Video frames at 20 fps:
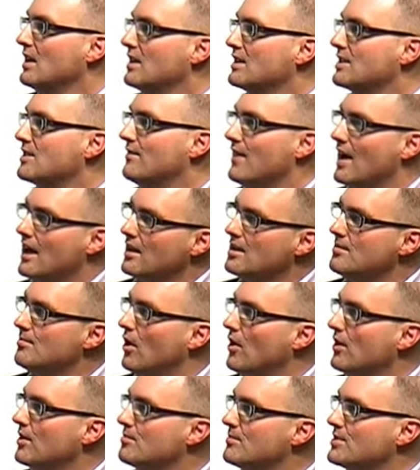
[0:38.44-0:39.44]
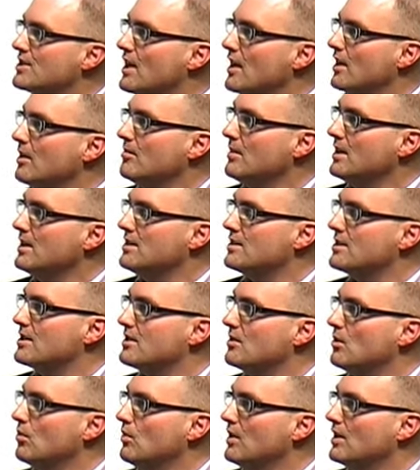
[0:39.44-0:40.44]
It's a valley bottom settlement
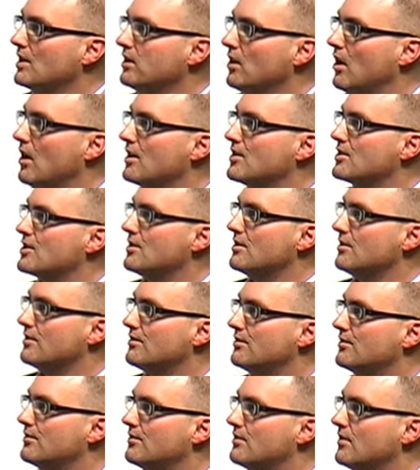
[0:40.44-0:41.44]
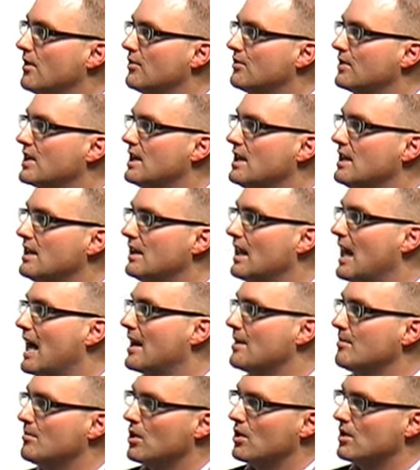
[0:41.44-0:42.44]
with lots of key
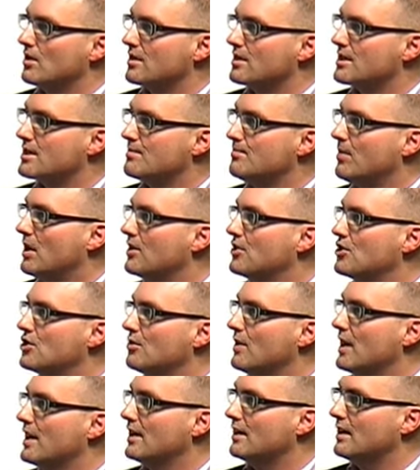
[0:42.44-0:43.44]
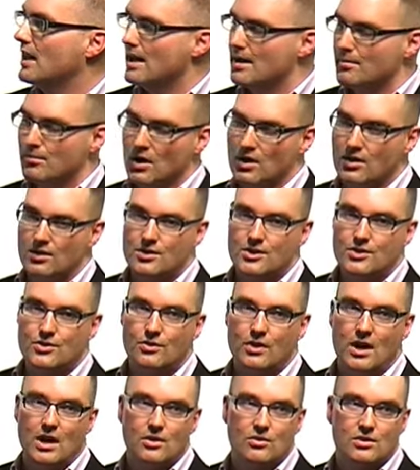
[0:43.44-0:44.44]
landmarks, punctuating landmarks
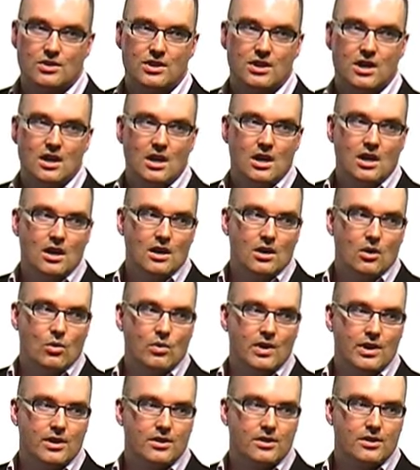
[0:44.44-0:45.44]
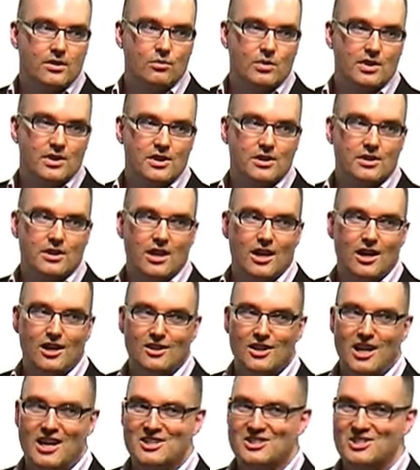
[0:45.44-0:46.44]
throughout, with
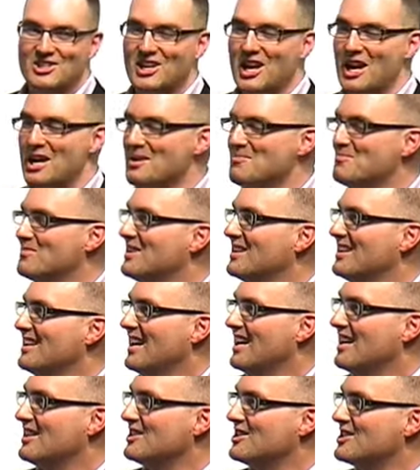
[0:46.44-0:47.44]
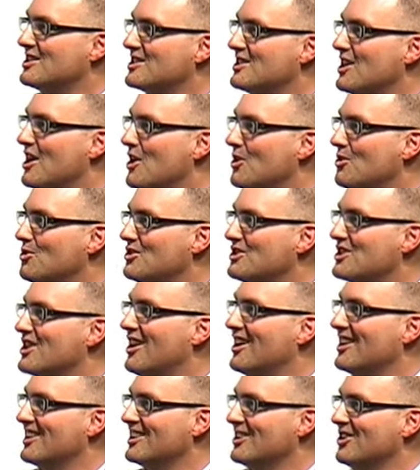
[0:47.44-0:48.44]
landscape and stone
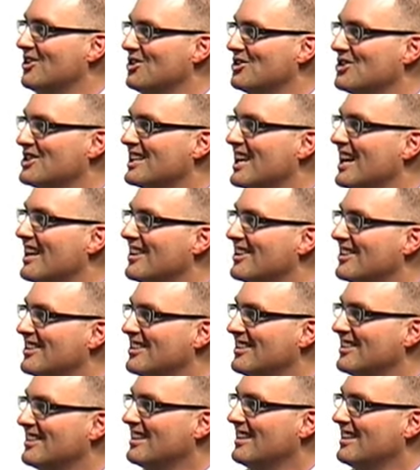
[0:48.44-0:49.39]
tying it all together.